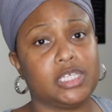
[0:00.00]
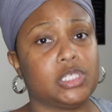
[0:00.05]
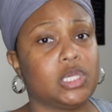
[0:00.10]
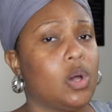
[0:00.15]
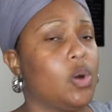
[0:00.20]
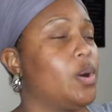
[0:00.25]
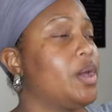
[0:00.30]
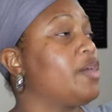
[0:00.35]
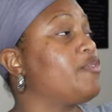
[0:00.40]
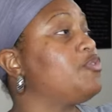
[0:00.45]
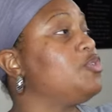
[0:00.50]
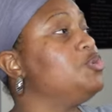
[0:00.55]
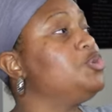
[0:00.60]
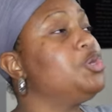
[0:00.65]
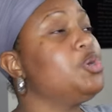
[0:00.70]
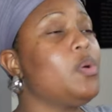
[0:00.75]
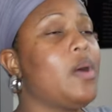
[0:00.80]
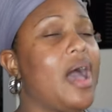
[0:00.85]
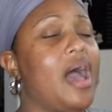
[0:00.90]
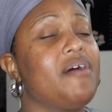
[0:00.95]
So if you
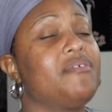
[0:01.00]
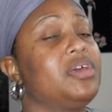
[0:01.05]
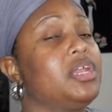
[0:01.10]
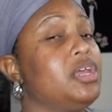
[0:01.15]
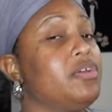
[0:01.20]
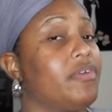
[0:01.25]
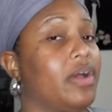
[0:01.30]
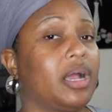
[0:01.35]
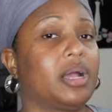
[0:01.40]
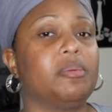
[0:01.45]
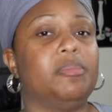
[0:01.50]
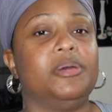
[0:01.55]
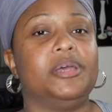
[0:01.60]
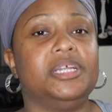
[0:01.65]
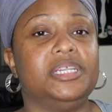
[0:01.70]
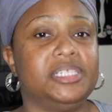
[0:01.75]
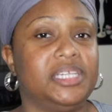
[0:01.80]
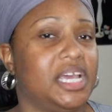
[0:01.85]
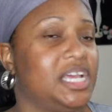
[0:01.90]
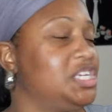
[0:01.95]
do have any
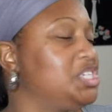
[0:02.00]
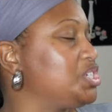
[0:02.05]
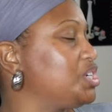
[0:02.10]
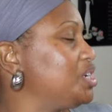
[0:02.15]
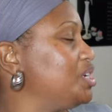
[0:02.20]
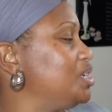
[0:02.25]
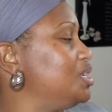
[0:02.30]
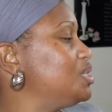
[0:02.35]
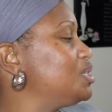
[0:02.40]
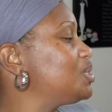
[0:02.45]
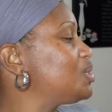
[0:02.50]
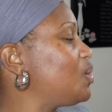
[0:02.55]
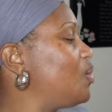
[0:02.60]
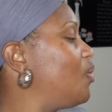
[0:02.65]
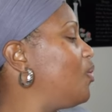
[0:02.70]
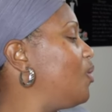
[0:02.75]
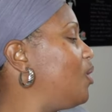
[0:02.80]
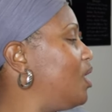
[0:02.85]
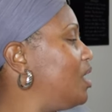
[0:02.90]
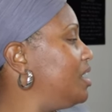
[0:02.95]
recommendations
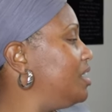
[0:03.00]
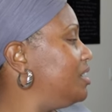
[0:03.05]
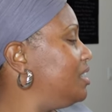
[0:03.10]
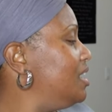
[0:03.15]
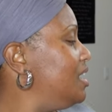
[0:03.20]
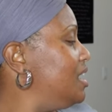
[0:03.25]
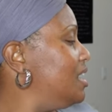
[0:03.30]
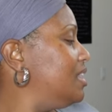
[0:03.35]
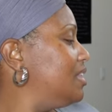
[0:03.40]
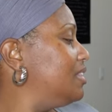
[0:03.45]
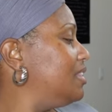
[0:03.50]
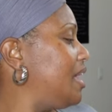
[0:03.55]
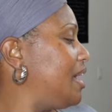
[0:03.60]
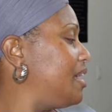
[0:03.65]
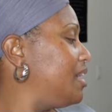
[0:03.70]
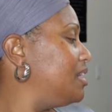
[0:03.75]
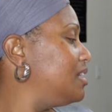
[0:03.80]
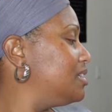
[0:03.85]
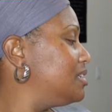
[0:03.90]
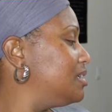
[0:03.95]
on
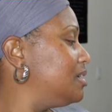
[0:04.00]
like